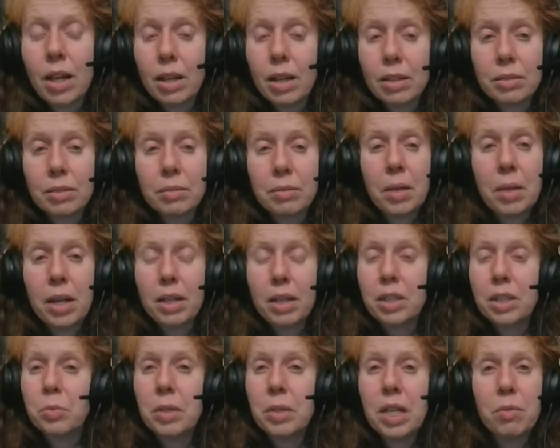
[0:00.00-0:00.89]
I
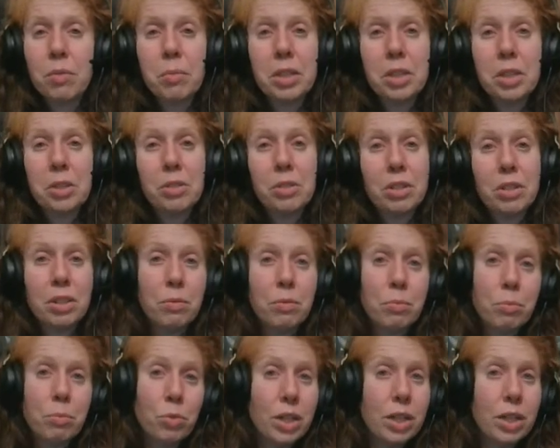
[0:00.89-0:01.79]
guess we haven't been doing enough
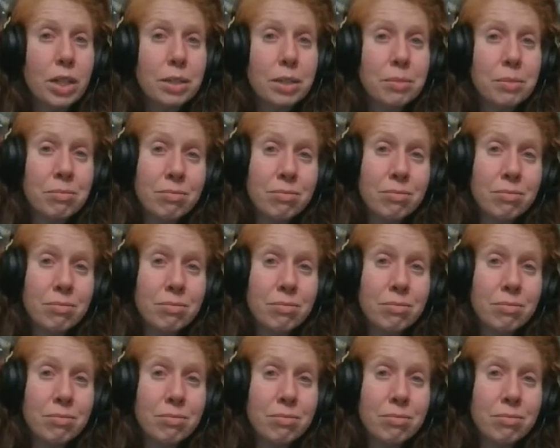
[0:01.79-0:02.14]
praying.